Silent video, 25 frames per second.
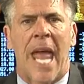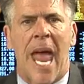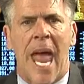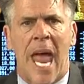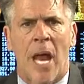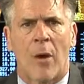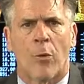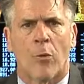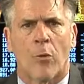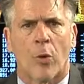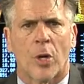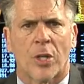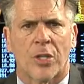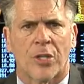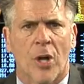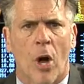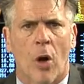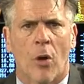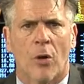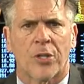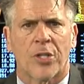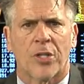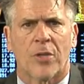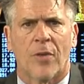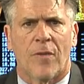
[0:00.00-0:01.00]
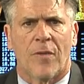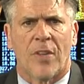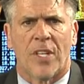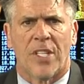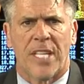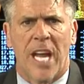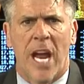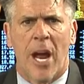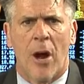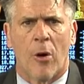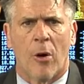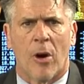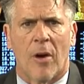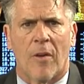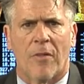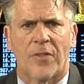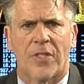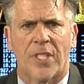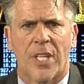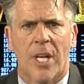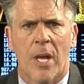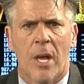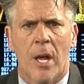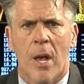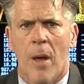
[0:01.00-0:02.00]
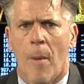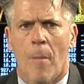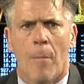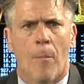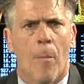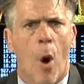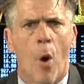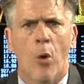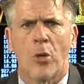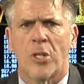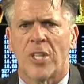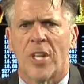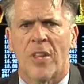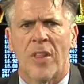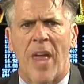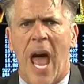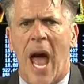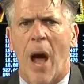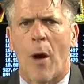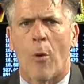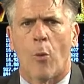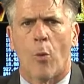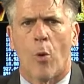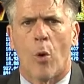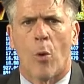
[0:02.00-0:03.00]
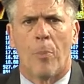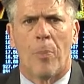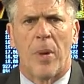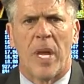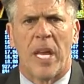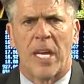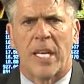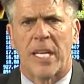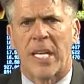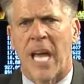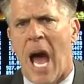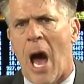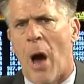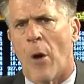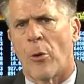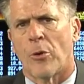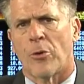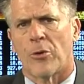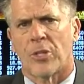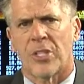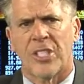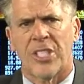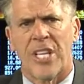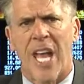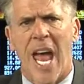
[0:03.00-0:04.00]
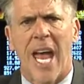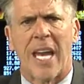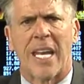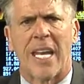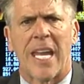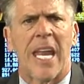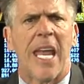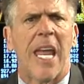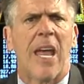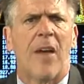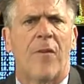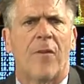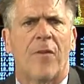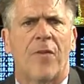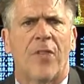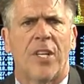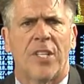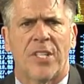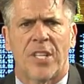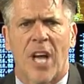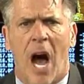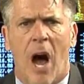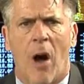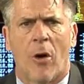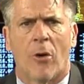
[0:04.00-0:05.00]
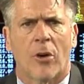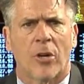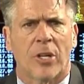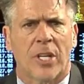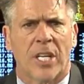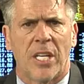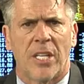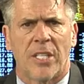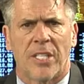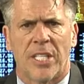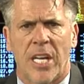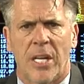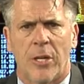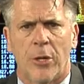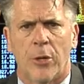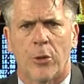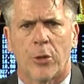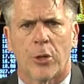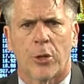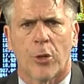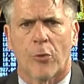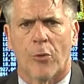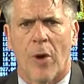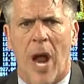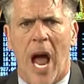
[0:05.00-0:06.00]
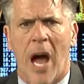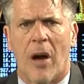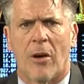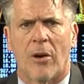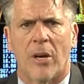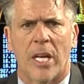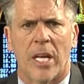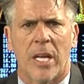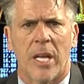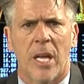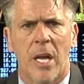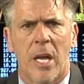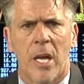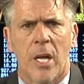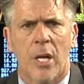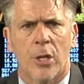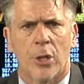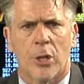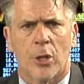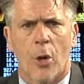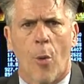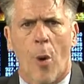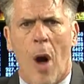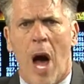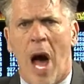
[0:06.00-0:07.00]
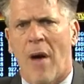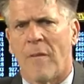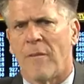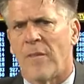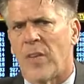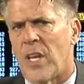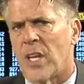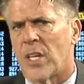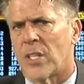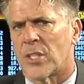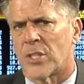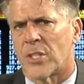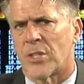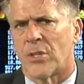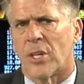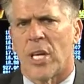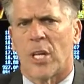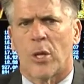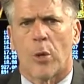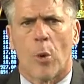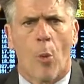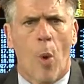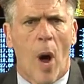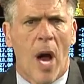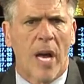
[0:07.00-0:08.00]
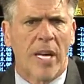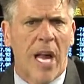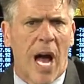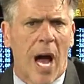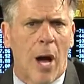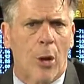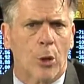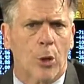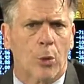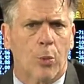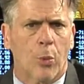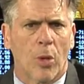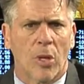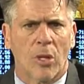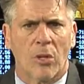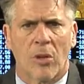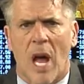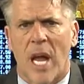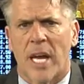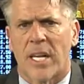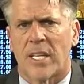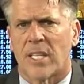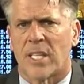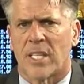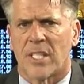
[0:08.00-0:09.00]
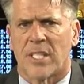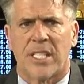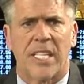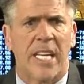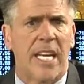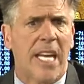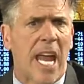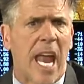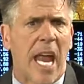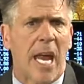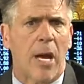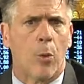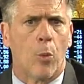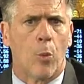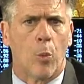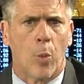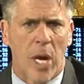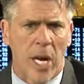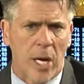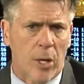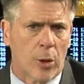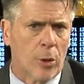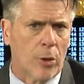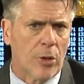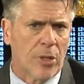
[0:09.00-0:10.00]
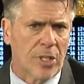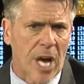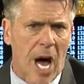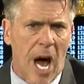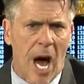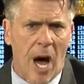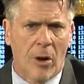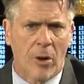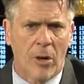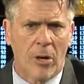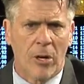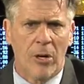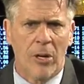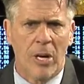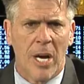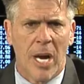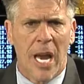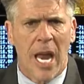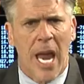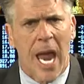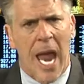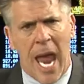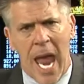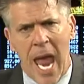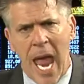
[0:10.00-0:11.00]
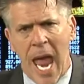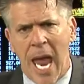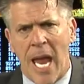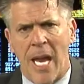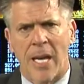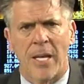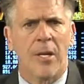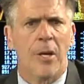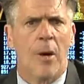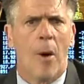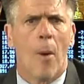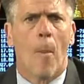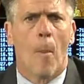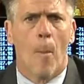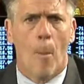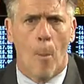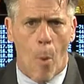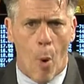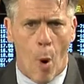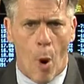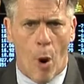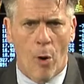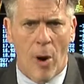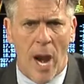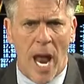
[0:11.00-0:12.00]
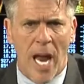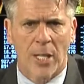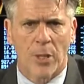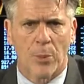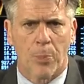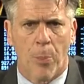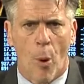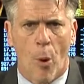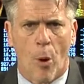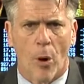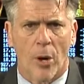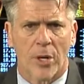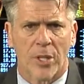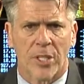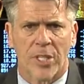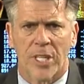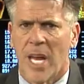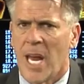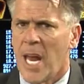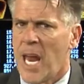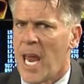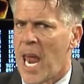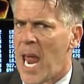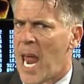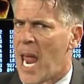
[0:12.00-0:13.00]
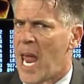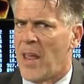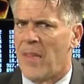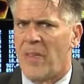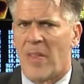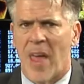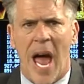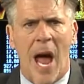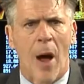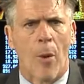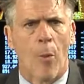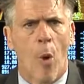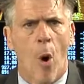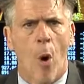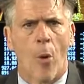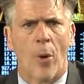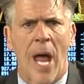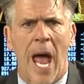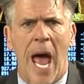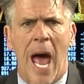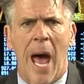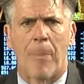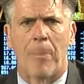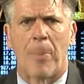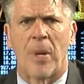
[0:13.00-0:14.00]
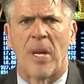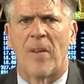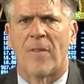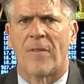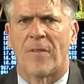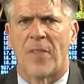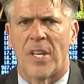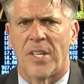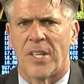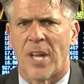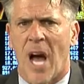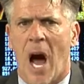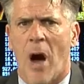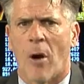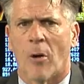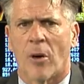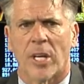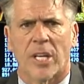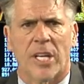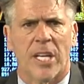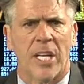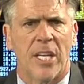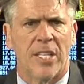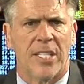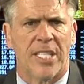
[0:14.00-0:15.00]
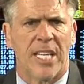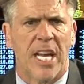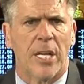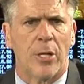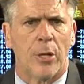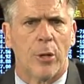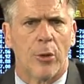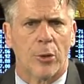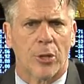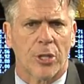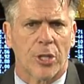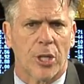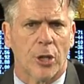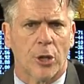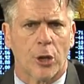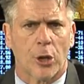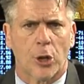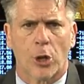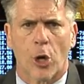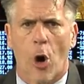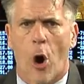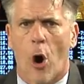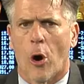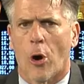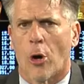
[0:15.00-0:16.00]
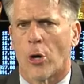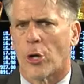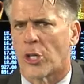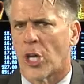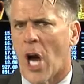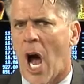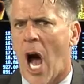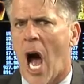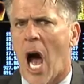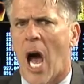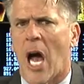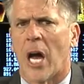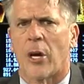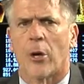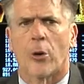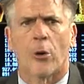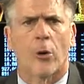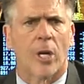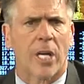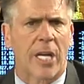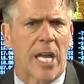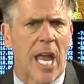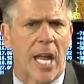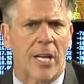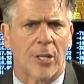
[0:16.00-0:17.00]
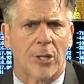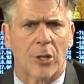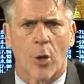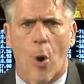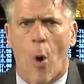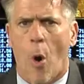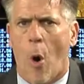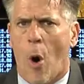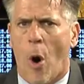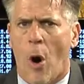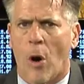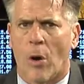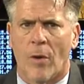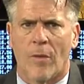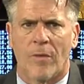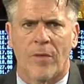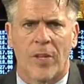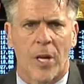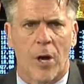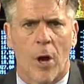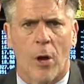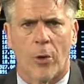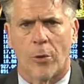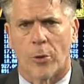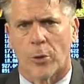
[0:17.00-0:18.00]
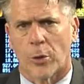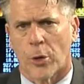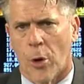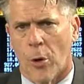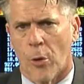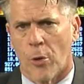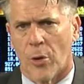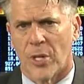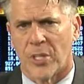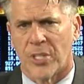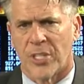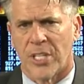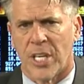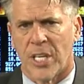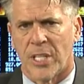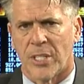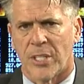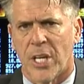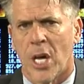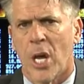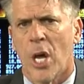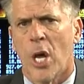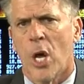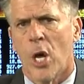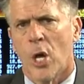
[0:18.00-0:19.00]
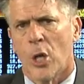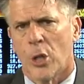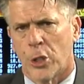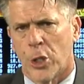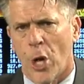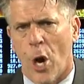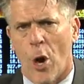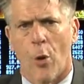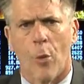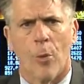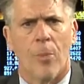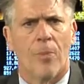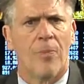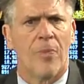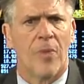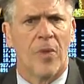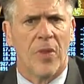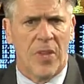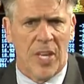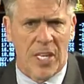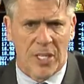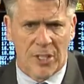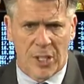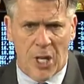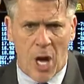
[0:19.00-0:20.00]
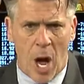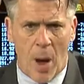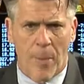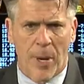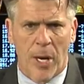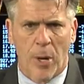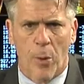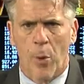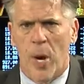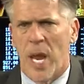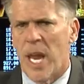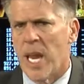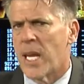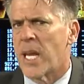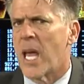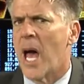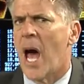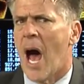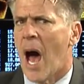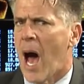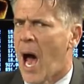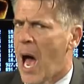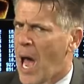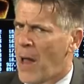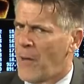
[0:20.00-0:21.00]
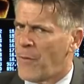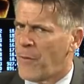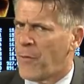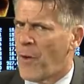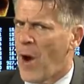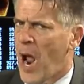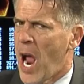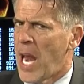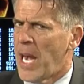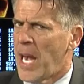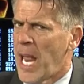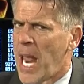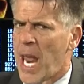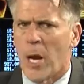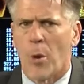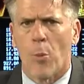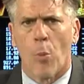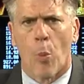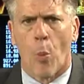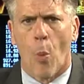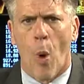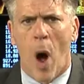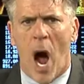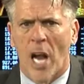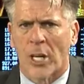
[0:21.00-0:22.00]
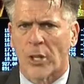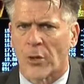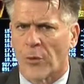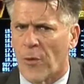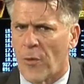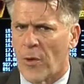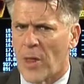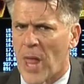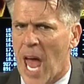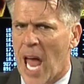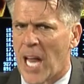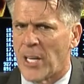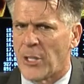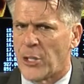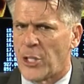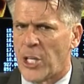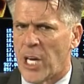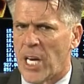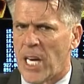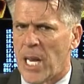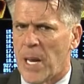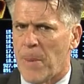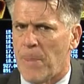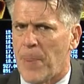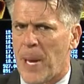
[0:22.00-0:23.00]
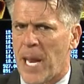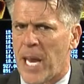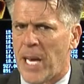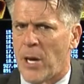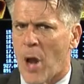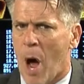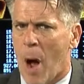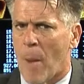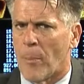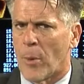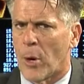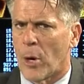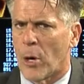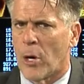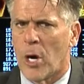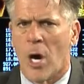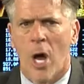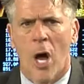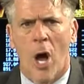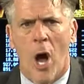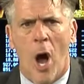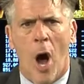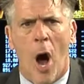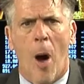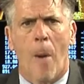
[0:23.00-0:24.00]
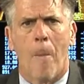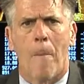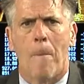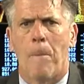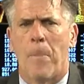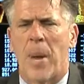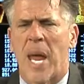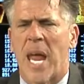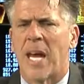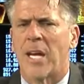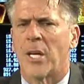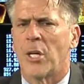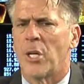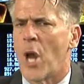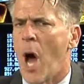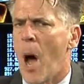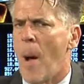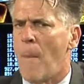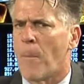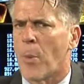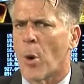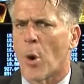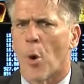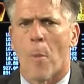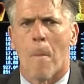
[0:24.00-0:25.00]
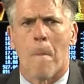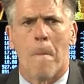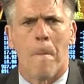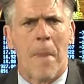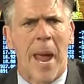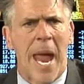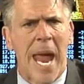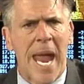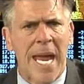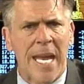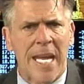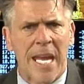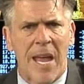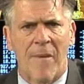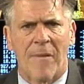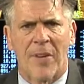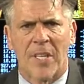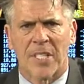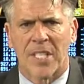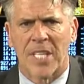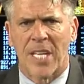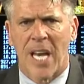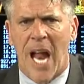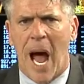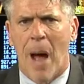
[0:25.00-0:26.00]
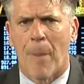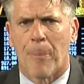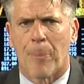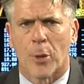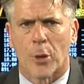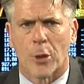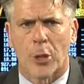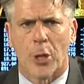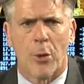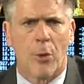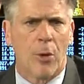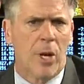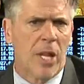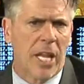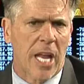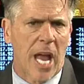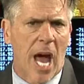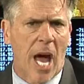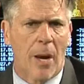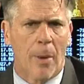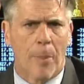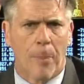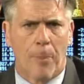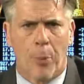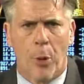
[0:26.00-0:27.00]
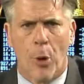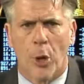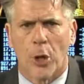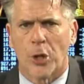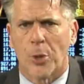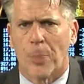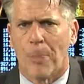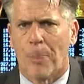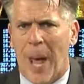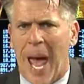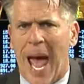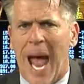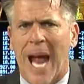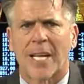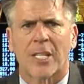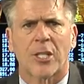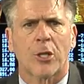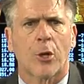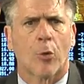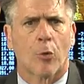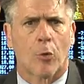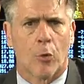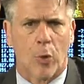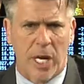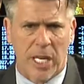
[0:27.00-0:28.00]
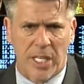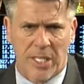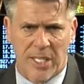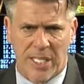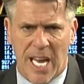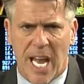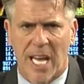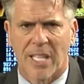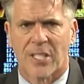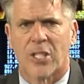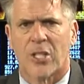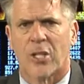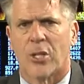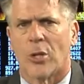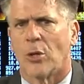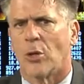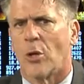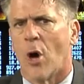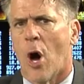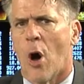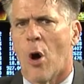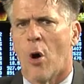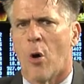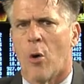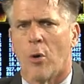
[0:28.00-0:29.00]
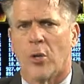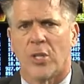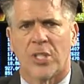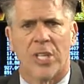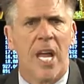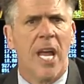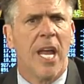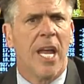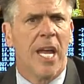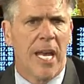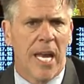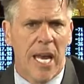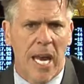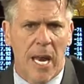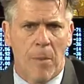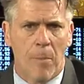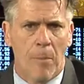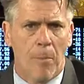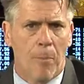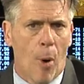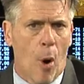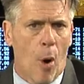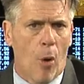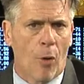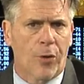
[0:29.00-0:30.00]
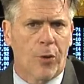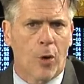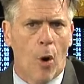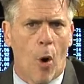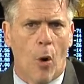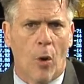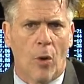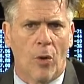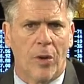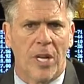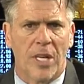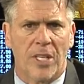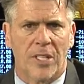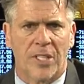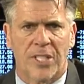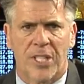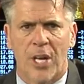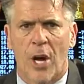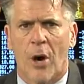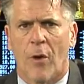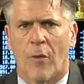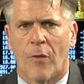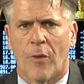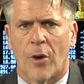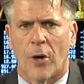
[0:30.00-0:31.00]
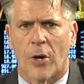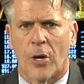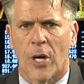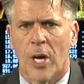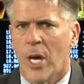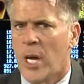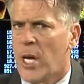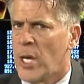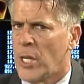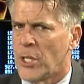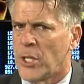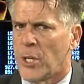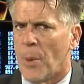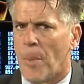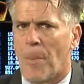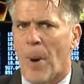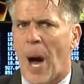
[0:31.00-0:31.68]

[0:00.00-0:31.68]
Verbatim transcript: end results of the tariffs, most of that will be counterset if the dollar continues to rally. So obviously, the White House would like to see a weaker dollar and more exports. And that won't happen if the dollar continues to charge higher against all of the other currencies. So, this coming week, on Friday, watch for that GDP number. A big number may give us an opportunity on a push back to retest the lows in both gold and silver to